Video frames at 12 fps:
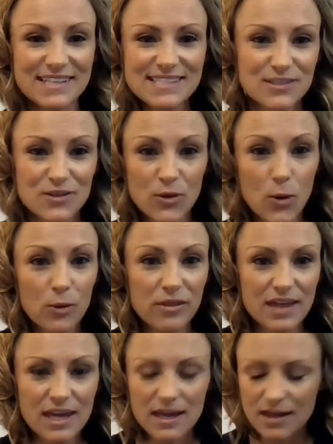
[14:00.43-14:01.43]
to the whole
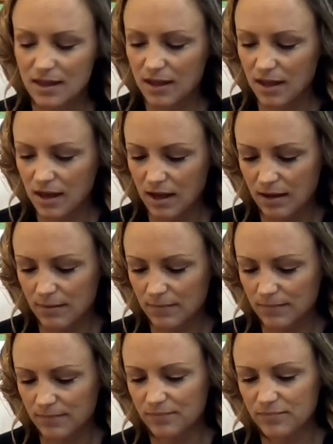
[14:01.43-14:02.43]
thing,
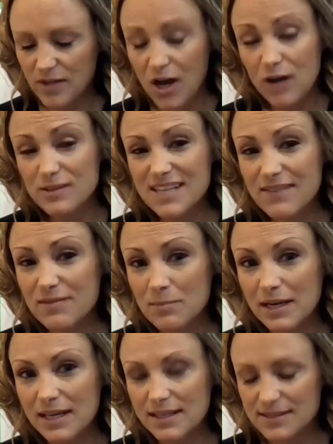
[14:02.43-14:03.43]
all 7
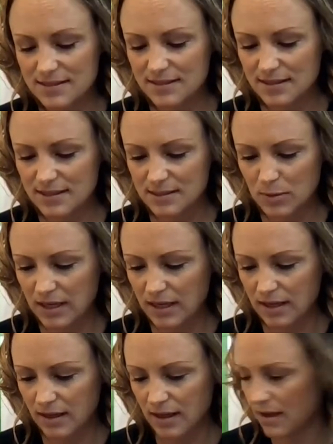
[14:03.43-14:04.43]
minutes is
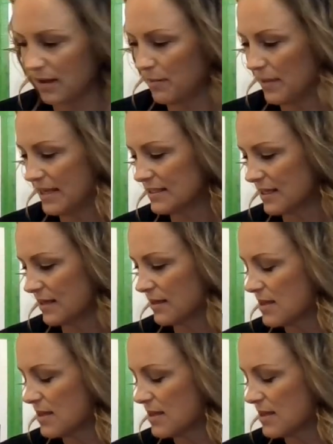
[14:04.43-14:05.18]
pretty amazing.